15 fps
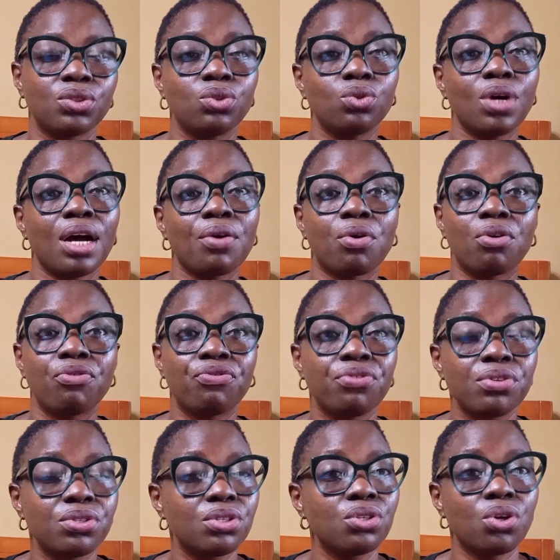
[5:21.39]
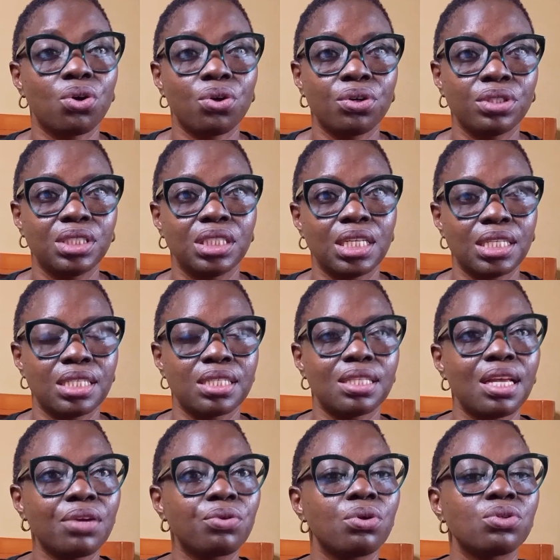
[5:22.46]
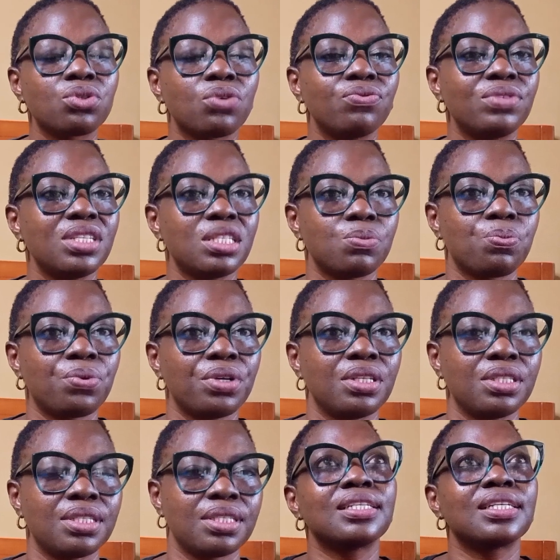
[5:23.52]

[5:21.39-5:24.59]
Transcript: You are confusing your audience. Take note of this point.